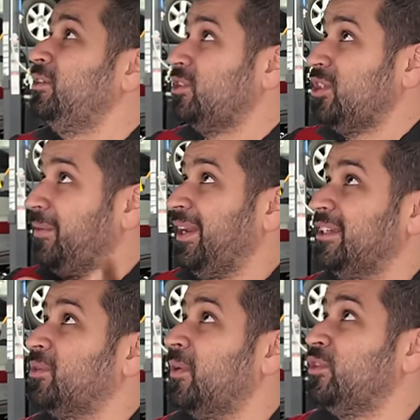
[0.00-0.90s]
just to give it
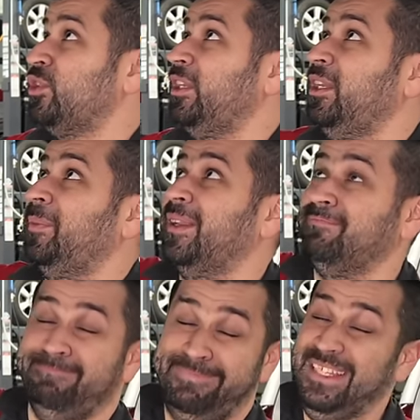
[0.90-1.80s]
extra rigidity,
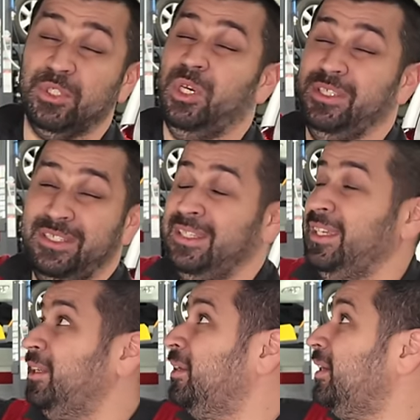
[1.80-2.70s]
but That's all you
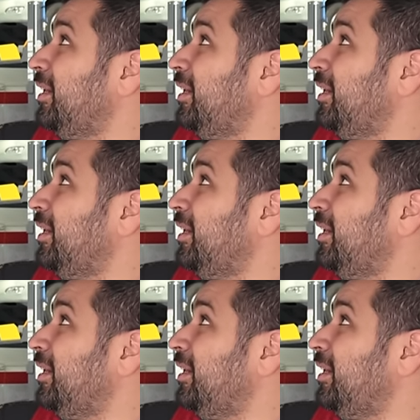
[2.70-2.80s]
need.